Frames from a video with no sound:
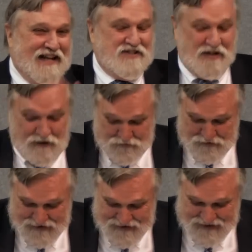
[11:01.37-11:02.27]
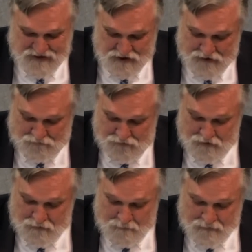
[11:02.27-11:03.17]
that's a different, that's a
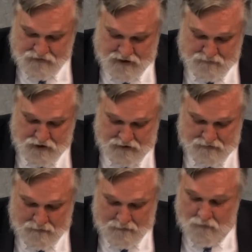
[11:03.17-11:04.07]
different subject.